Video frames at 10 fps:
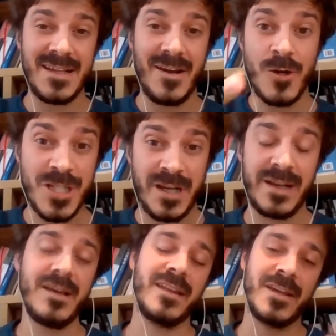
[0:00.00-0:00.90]
or
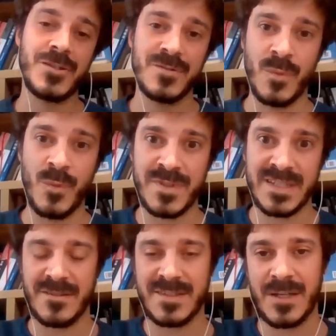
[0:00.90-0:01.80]
China, and I chose the most
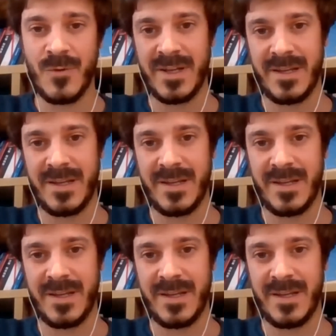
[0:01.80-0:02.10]
exotic one,